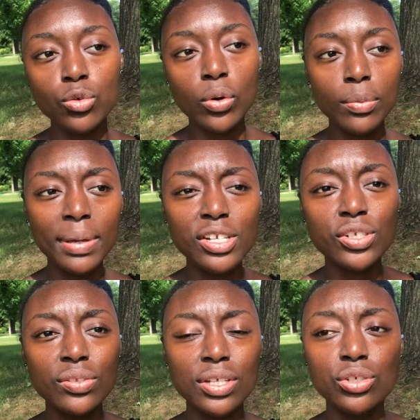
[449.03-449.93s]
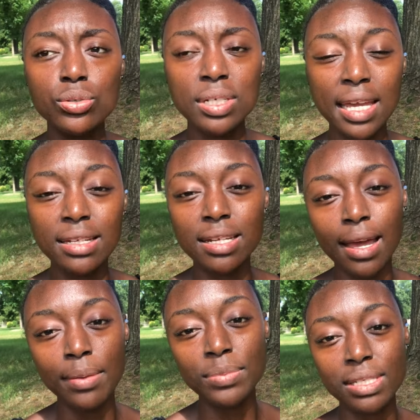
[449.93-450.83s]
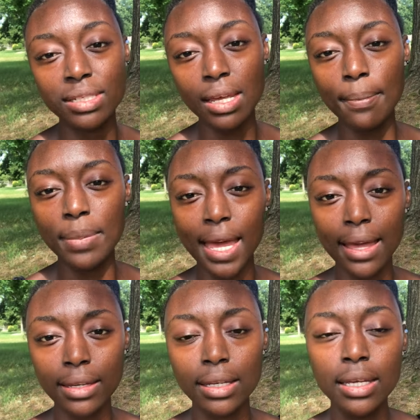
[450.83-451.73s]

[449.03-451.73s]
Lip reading: you wanna make sure that you take time to step back,